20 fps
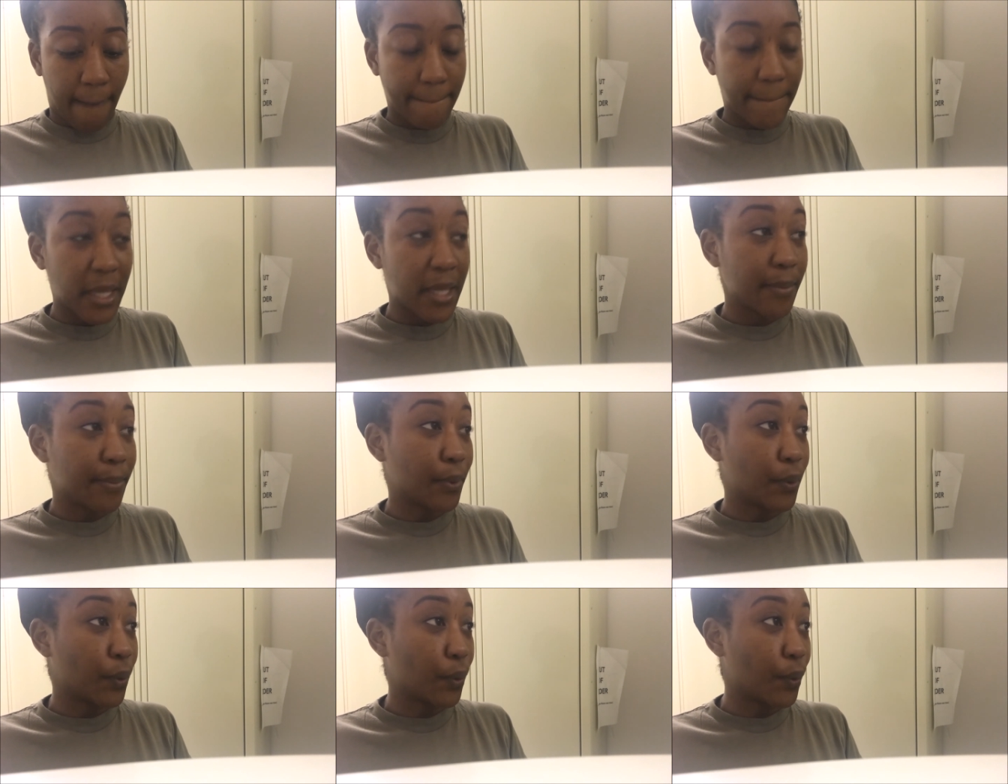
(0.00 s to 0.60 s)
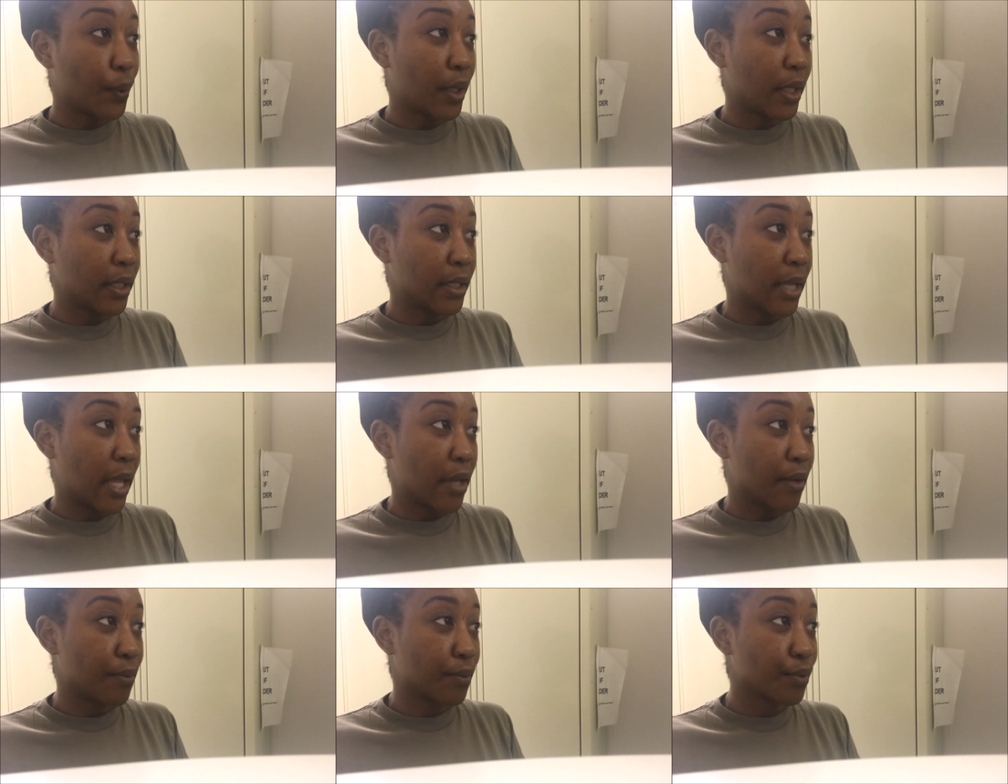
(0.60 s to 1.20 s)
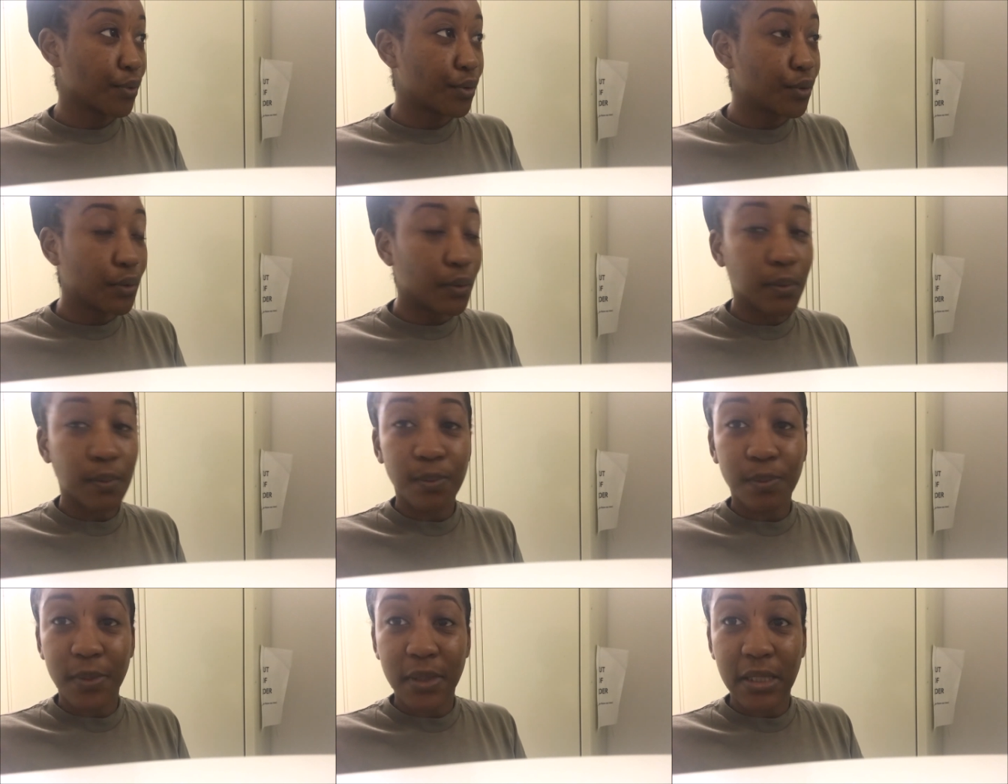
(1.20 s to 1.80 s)
people in their
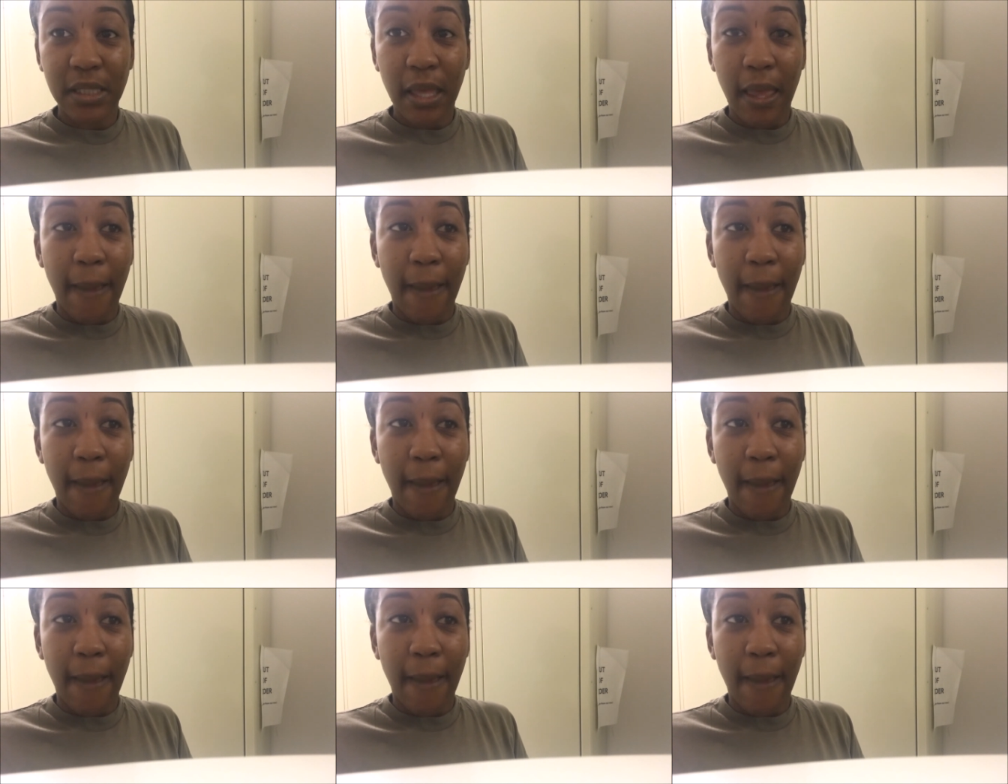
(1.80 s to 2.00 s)
rooms,